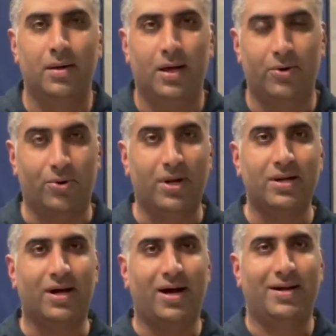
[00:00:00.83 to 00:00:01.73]
Hello
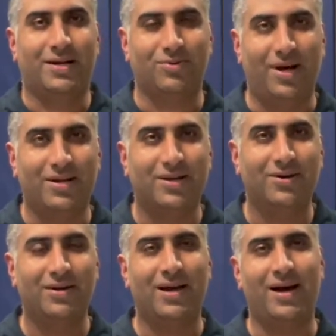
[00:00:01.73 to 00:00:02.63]
everyone, uh, Dr. Malani
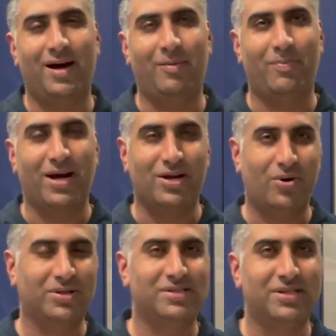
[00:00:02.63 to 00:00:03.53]
here. Um, I
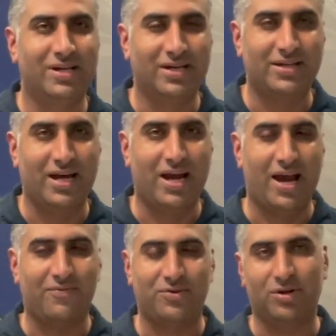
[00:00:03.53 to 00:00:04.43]
know it's the
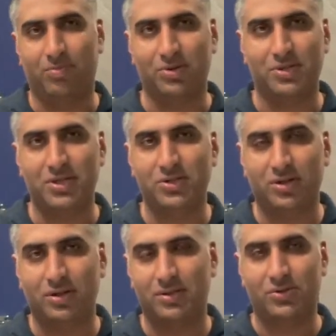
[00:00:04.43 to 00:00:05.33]
day after your
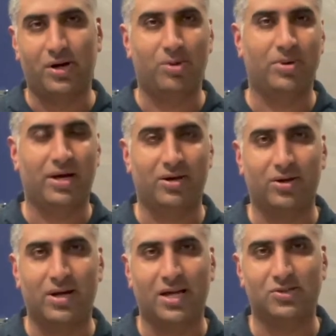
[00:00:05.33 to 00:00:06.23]
procedure, so I hope you had a
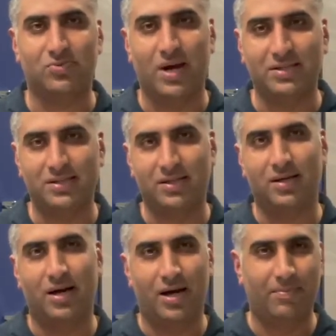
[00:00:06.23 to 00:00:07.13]
good night's rest.
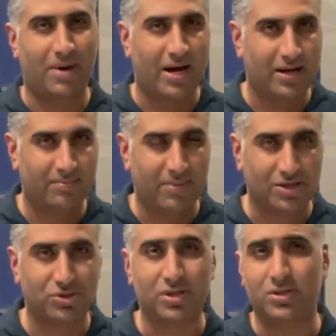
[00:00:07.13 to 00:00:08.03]
Um, I am
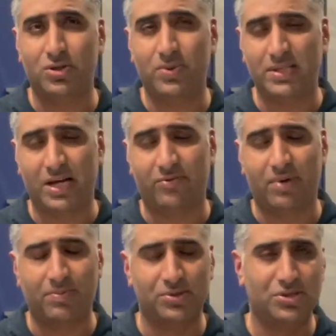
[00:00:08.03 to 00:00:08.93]
actually two weeks out
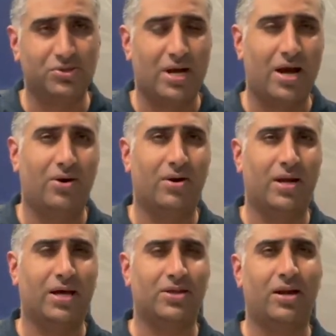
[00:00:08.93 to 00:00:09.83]
my procedure now,
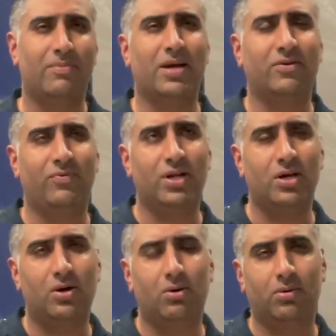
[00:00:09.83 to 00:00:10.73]
and I thought I'd make a
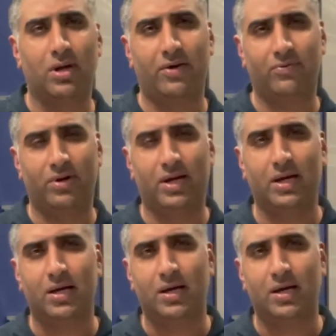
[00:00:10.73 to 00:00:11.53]
video covering